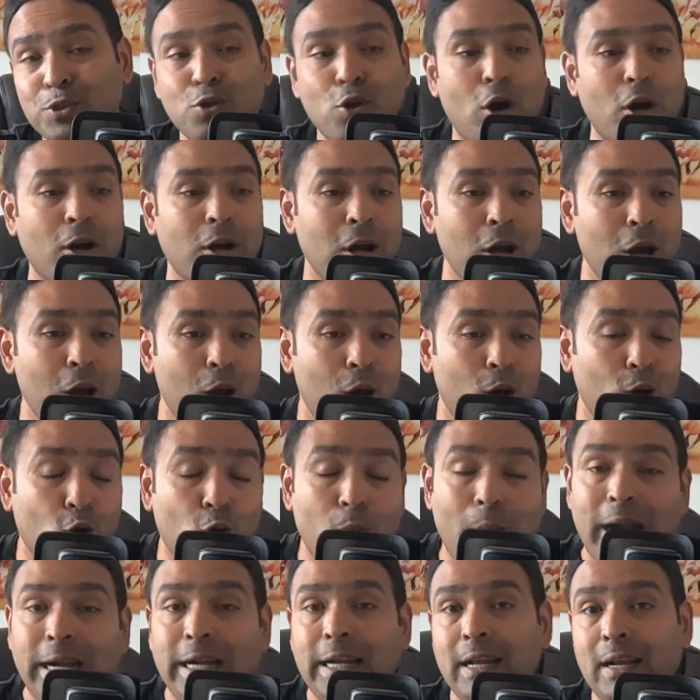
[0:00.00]
your
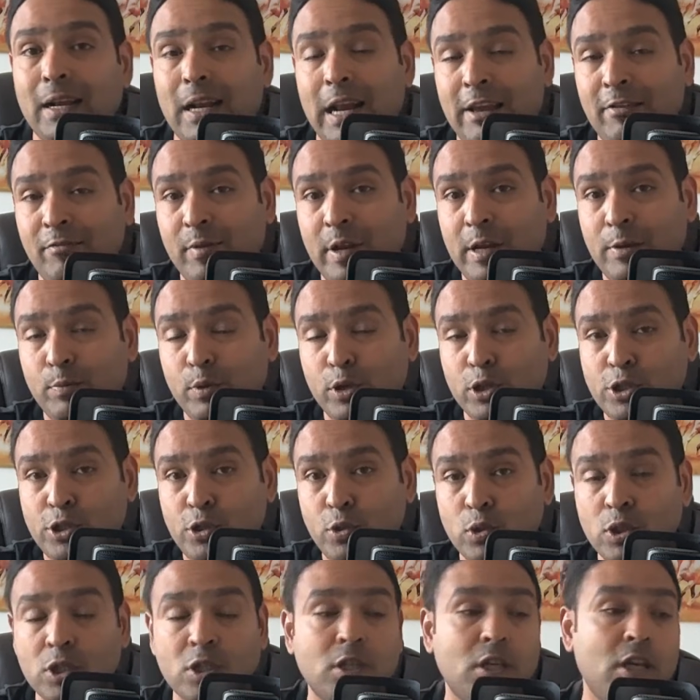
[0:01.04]
romantic life and
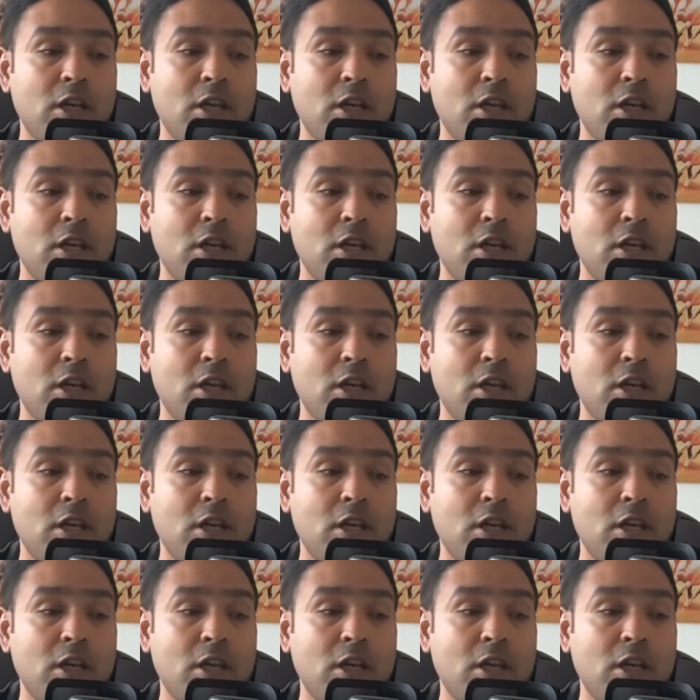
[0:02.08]
pursuits.